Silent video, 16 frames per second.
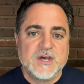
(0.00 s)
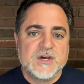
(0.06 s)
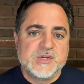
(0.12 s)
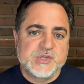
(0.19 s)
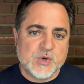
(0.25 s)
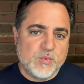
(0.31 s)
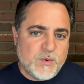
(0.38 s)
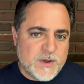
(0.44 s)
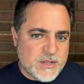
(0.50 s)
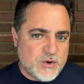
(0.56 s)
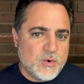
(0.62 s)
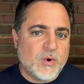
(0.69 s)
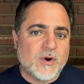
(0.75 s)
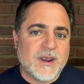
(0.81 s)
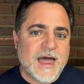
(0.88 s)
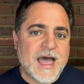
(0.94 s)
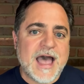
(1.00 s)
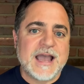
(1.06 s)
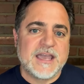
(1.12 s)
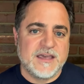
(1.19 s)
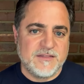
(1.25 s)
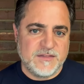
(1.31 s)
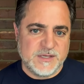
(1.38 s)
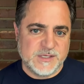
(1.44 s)
So when you are
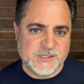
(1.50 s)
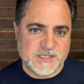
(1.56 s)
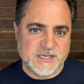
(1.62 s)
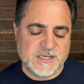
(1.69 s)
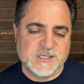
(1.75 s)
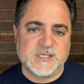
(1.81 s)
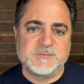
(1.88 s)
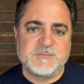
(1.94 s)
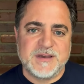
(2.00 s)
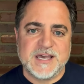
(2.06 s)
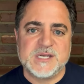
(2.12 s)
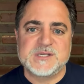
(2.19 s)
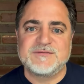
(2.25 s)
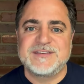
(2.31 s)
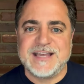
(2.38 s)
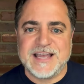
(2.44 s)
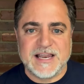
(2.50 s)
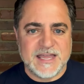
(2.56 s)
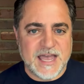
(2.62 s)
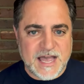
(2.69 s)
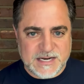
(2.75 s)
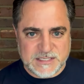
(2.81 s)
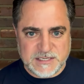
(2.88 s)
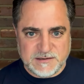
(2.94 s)
lacking these things, it's because of daily
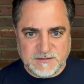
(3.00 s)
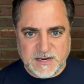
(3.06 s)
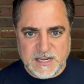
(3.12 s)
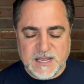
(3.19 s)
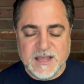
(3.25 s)
activity